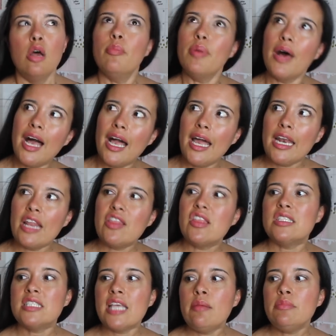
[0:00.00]
But at
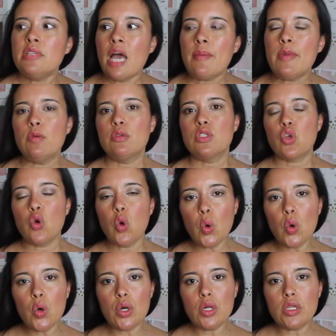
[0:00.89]
the same time, it was
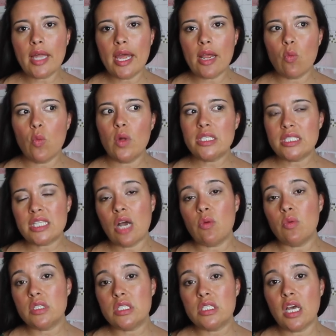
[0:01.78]
cool, like once that
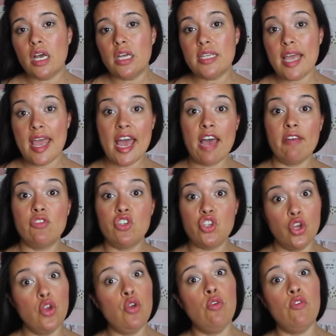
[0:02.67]
was done, to have
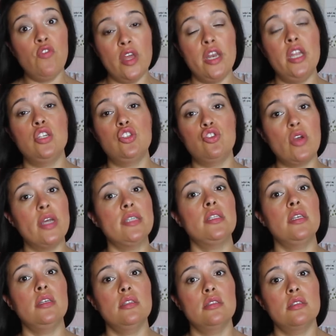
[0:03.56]
two finished
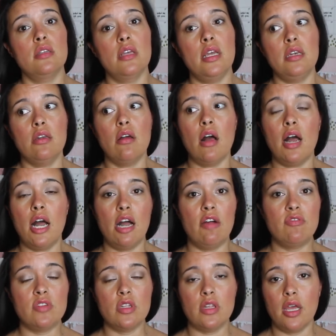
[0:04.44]
dresses and not
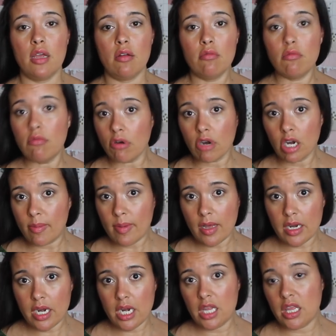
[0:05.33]
have to like worry
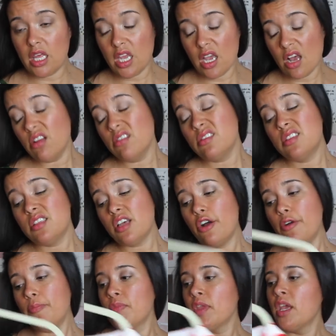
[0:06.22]
about anything else.
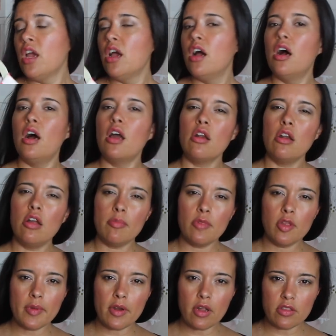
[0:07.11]
So I don't know, I'm
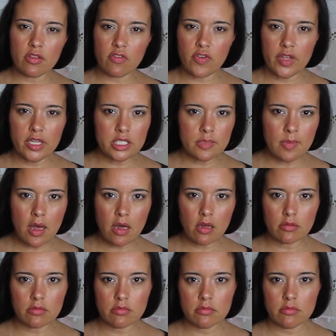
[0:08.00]
a little bit on the fence
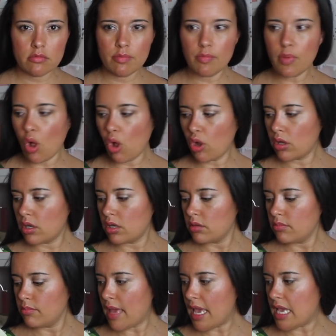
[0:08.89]
about bulk
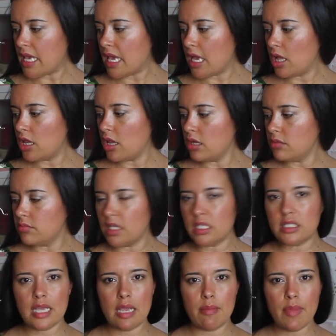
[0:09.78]
making the
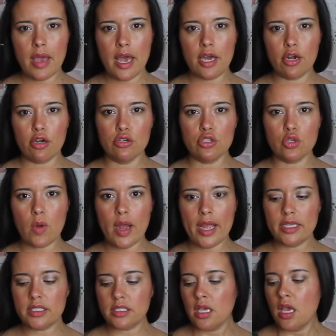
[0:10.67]
same pattern
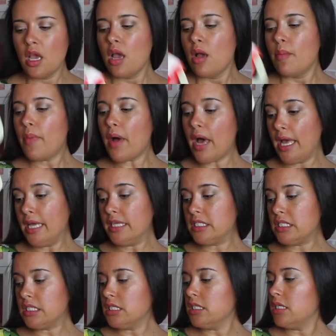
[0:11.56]
twice,
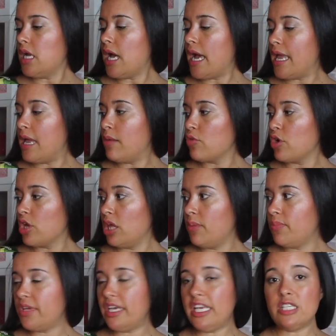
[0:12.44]
but I am
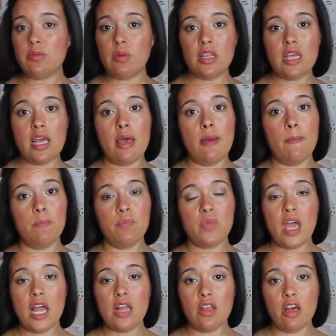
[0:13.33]
really pleased with them.
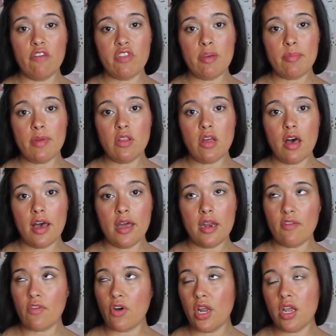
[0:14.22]
I love them a lot.
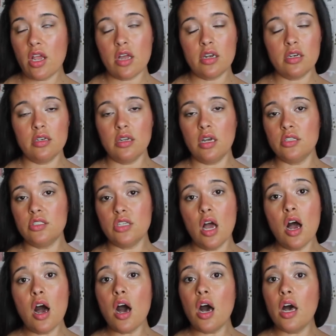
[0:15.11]
I've already gotten a
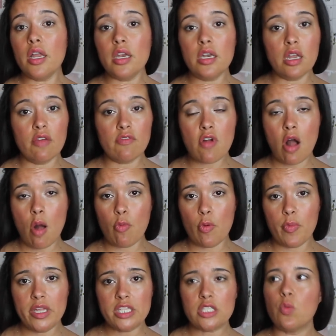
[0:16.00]
ton of
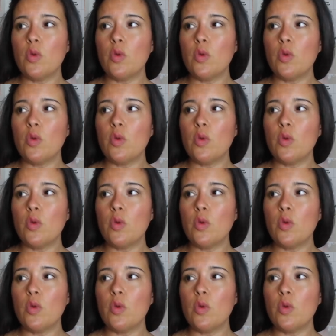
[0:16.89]
compliments.